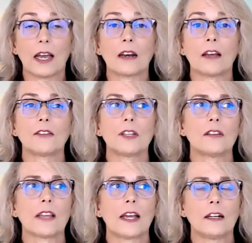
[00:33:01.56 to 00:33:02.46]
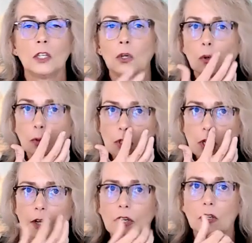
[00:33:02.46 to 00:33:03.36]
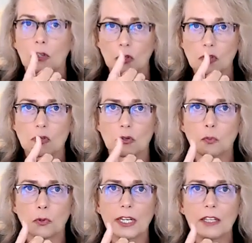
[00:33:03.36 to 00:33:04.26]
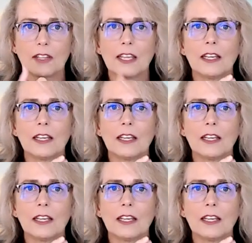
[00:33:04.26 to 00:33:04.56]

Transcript: think that alternate nostril breathing, and if